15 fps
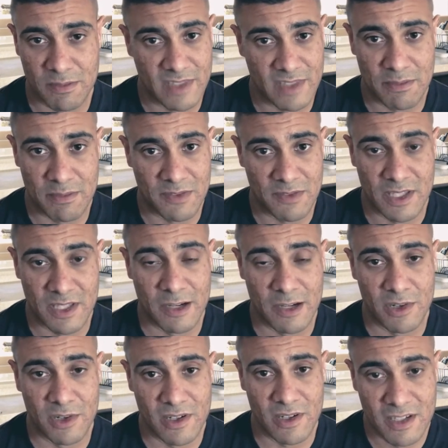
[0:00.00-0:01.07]
gave them the VIN
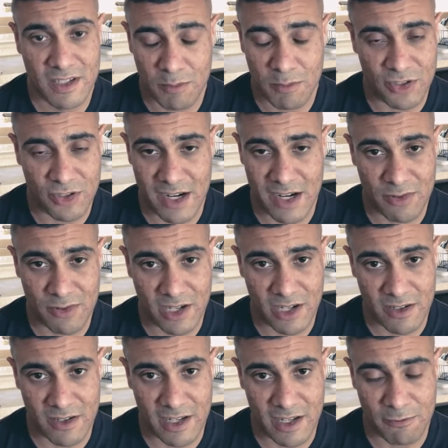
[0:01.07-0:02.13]
number, my driving
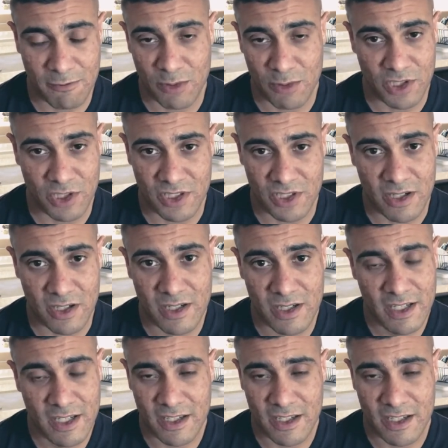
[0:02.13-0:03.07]
record, and we were good to go.